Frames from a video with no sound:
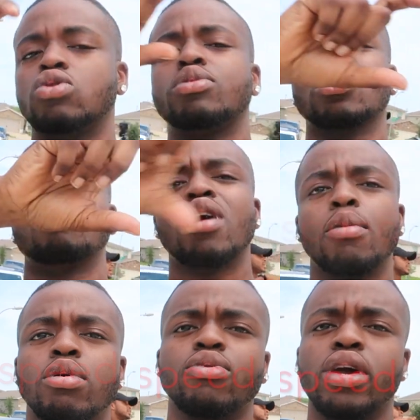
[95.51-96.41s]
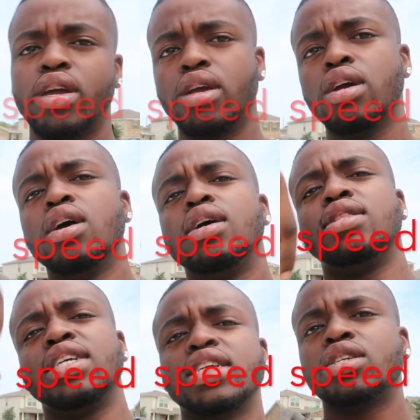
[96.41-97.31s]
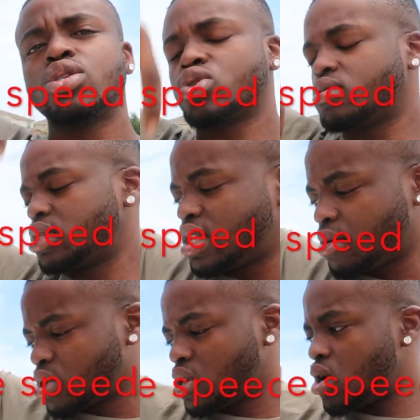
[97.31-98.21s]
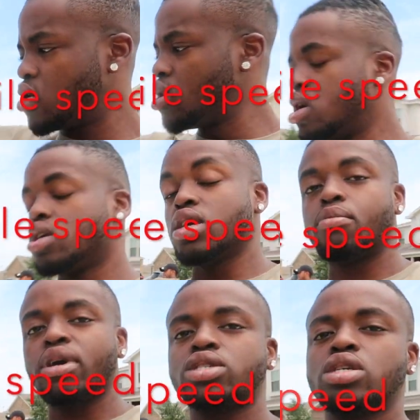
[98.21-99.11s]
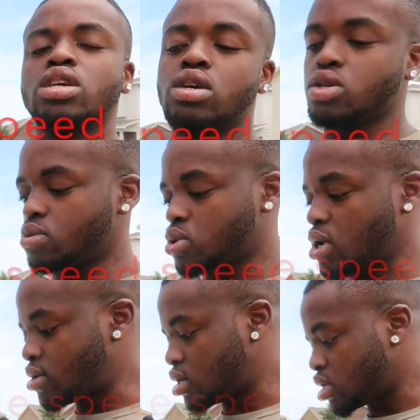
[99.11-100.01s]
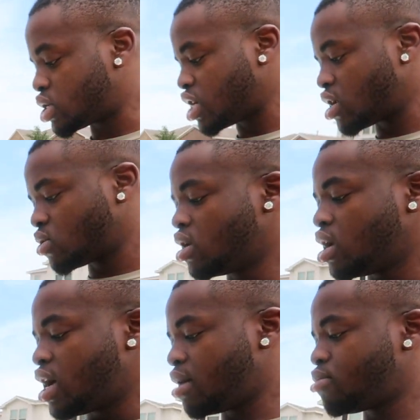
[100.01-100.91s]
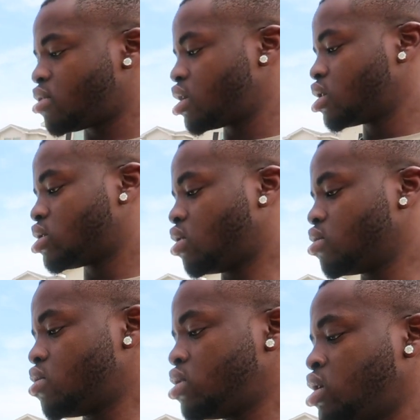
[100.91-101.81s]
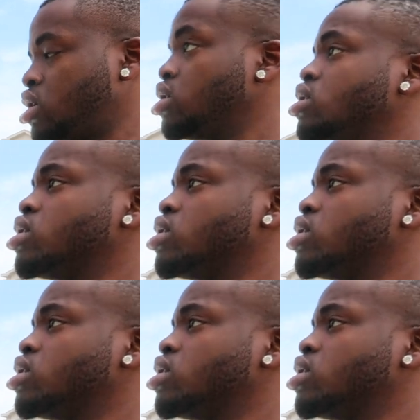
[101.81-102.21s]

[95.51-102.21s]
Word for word: It's gonna pop up right here. Link in the description down below. Y'all make sure y'all go subscribe to his channel. Hey, boy, don't go in there.